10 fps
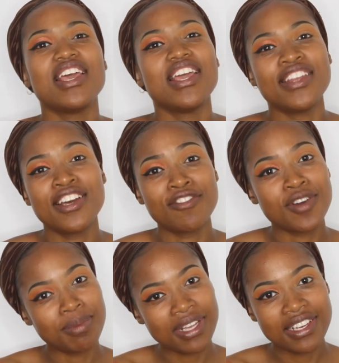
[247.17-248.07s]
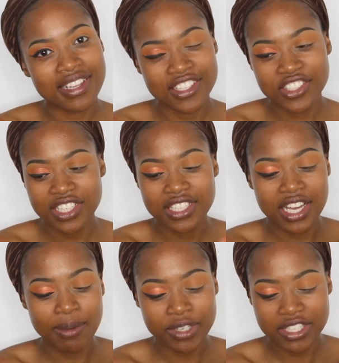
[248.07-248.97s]
And now for applying that shade,
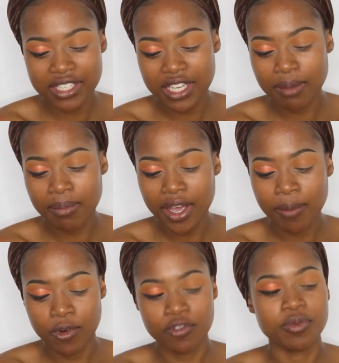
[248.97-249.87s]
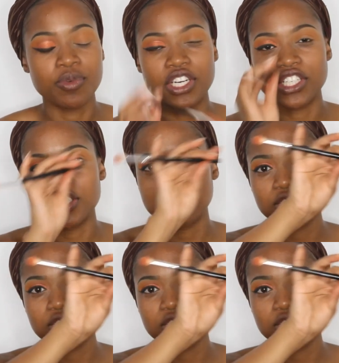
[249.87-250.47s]
I'm going to take my Morphe brush